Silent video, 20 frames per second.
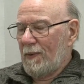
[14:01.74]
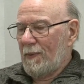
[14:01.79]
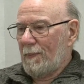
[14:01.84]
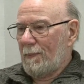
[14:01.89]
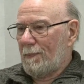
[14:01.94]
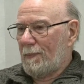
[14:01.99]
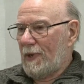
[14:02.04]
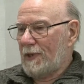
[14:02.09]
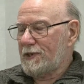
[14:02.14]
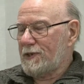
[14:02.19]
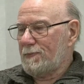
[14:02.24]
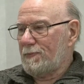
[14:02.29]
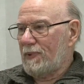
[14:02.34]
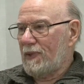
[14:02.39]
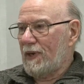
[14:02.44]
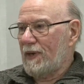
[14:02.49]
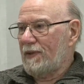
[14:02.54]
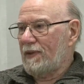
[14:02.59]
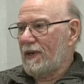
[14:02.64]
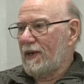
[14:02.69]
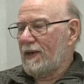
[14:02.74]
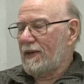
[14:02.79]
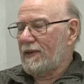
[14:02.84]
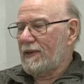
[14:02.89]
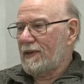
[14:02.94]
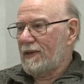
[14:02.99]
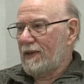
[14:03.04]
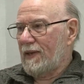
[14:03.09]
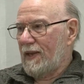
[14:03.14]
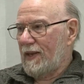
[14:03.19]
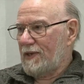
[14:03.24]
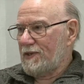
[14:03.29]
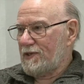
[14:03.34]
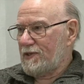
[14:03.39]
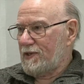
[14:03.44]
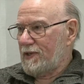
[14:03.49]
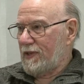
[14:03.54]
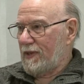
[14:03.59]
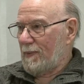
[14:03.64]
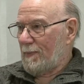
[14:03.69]
Multiply that as
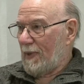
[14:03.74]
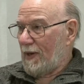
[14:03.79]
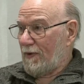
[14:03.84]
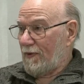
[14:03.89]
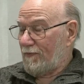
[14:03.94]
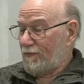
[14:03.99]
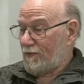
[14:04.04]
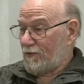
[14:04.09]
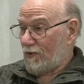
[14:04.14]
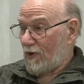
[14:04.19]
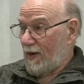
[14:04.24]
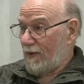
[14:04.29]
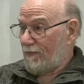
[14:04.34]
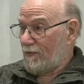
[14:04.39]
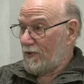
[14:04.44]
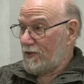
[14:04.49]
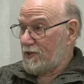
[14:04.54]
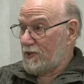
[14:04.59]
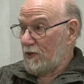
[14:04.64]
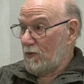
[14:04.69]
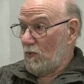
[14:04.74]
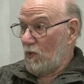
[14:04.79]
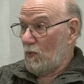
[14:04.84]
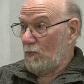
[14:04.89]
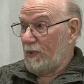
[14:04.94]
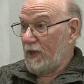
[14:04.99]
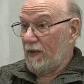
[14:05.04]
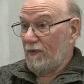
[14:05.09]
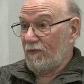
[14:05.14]
to the amount of travelers there will be in